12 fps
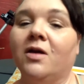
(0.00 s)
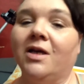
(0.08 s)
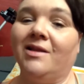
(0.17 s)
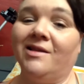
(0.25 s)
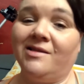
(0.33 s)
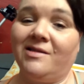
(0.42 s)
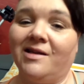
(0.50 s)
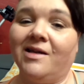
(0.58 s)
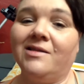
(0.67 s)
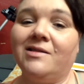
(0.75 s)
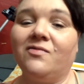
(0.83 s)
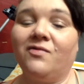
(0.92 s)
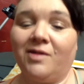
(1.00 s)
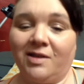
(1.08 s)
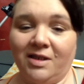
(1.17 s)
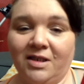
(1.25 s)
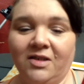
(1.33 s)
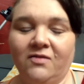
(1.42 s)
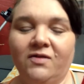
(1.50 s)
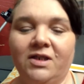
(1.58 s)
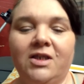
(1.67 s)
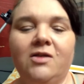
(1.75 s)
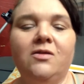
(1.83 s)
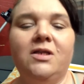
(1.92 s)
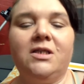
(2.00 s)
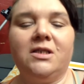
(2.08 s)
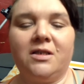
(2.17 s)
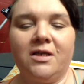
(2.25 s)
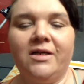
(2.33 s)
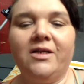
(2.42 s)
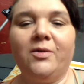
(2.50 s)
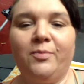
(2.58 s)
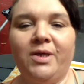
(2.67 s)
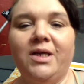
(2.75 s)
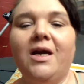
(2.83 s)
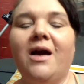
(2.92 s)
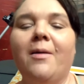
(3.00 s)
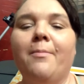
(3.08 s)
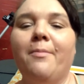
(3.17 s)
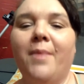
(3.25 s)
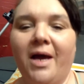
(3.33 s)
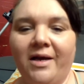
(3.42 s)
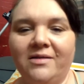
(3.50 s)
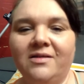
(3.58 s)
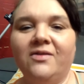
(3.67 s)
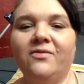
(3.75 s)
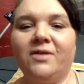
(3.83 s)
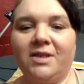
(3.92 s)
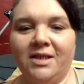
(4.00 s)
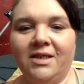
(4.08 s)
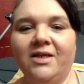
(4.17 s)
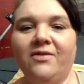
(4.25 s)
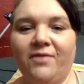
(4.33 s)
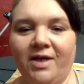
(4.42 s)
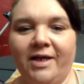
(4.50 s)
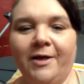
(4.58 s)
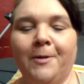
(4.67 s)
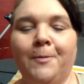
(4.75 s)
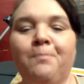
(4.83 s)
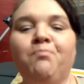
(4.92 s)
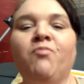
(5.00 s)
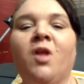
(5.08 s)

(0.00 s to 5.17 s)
And this night's cleaning video is going to be a massive cleaning video